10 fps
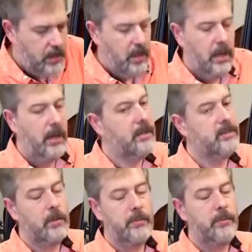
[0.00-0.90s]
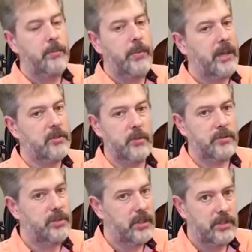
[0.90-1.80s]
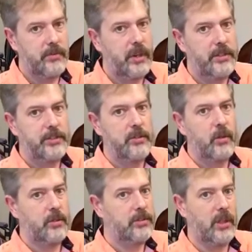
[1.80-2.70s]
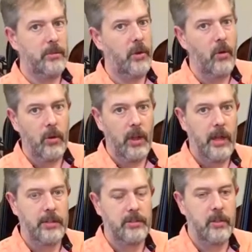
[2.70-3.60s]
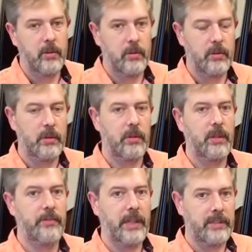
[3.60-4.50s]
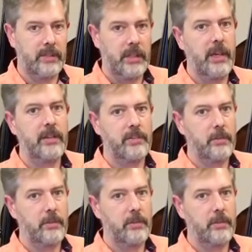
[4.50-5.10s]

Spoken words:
And some pegs will just fight you or slip a whole lot, so if that's the case, you may